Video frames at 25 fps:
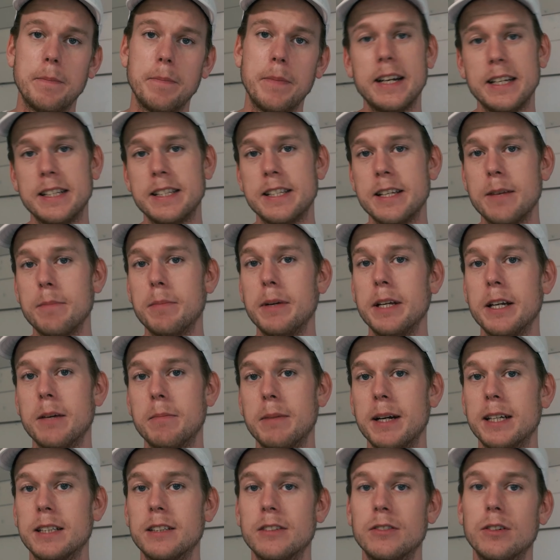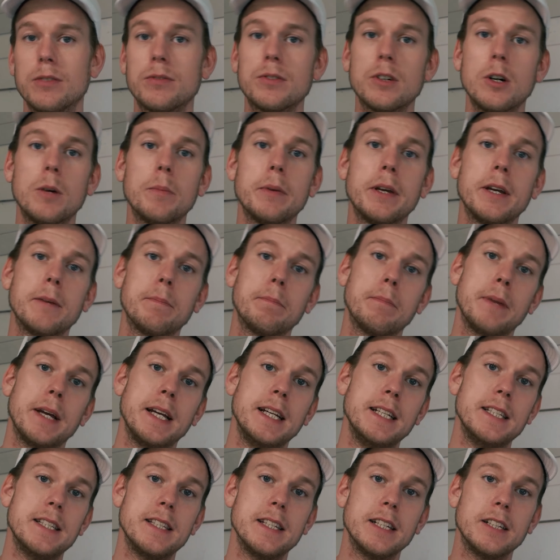Then it's simply a matter of copy and
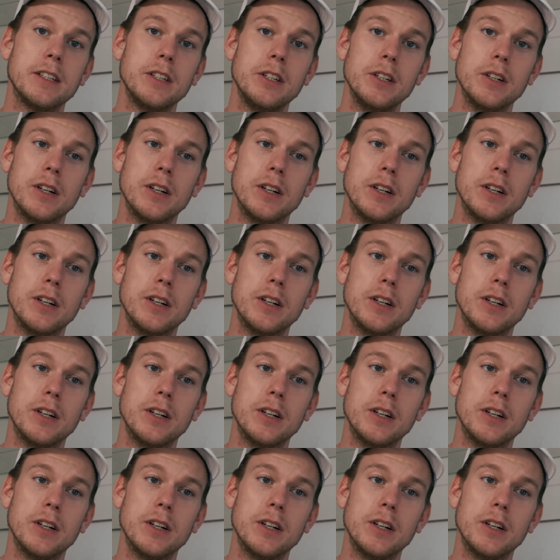pasting